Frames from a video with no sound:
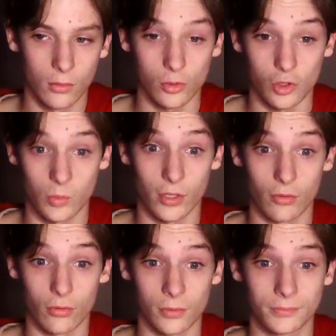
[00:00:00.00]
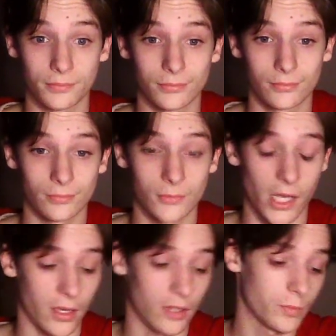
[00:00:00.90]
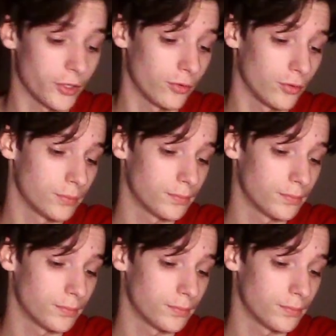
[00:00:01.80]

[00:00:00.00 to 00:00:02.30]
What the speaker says: which is pretty cool. I think it's pretty cool.